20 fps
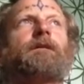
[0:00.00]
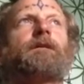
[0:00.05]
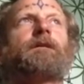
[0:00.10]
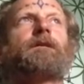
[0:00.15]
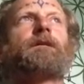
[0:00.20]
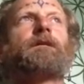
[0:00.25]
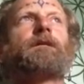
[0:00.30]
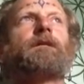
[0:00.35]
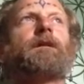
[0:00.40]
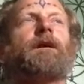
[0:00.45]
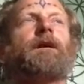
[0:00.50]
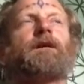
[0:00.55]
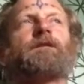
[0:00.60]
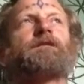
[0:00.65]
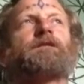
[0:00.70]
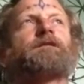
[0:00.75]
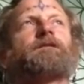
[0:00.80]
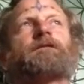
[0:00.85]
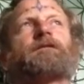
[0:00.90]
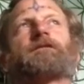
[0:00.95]

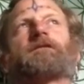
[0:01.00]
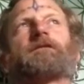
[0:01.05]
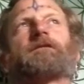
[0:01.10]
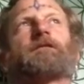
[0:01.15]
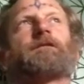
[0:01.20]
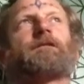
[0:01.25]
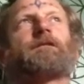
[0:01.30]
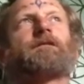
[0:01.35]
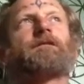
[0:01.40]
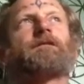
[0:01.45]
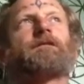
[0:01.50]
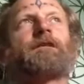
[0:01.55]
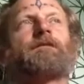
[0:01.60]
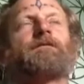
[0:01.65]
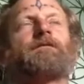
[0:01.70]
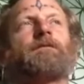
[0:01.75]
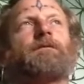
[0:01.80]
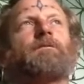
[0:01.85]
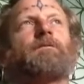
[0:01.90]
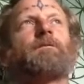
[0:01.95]
arts, if we
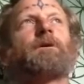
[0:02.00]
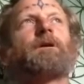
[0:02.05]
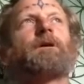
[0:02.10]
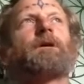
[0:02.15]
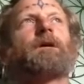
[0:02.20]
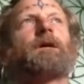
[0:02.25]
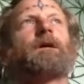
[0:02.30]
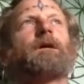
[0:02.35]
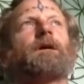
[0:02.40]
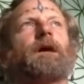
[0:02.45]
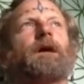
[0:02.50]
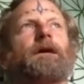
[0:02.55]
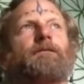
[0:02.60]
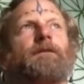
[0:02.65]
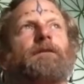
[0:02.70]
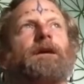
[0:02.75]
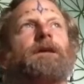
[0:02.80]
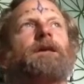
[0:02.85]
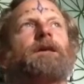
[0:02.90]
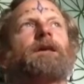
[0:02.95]
will, like
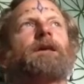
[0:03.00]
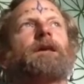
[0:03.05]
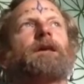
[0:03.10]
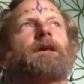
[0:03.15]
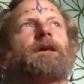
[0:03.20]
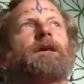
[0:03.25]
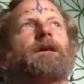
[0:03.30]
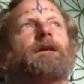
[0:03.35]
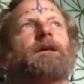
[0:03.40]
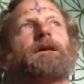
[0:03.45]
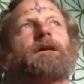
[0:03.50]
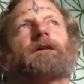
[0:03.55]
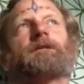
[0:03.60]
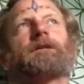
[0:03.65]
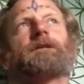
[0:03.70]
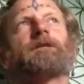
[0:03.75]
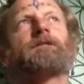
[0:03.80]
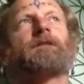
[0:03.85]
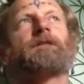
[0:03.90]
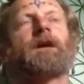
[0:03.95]
Reiki, healing
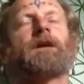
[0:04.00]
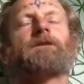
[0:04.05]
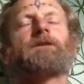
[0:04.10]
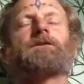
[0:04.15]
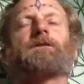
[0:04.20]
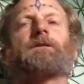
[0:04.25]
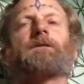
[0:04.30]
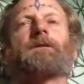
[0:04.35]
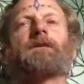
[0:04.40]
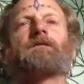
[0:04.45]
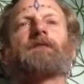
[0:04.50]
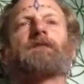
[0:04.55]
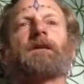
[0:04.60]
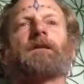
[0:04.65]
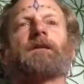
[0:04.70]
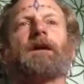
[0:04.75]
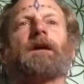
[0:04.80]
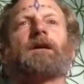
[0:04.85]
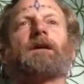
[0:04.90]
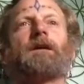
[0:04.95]
touch, things like that.